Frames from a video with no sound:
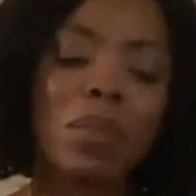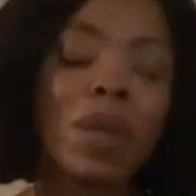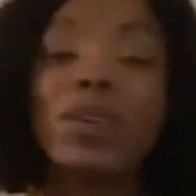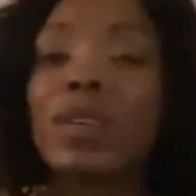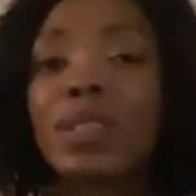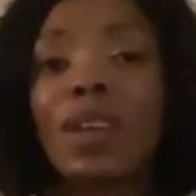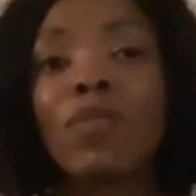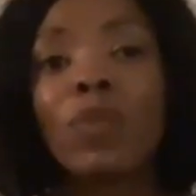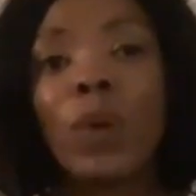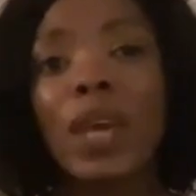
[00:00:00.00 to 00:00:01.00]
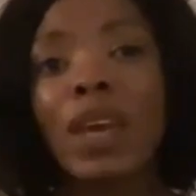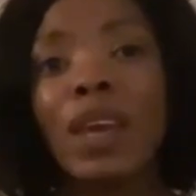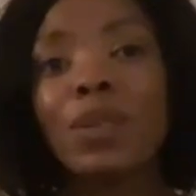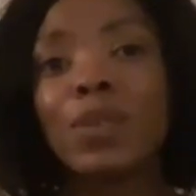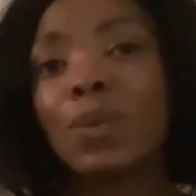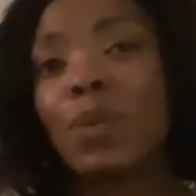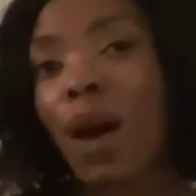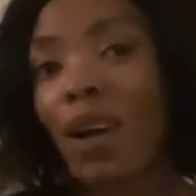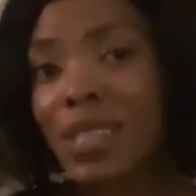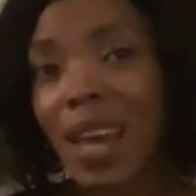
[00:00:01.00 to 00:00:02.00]
Because if we do
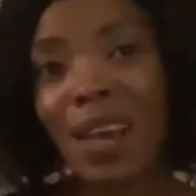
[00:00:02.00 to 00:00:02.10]
not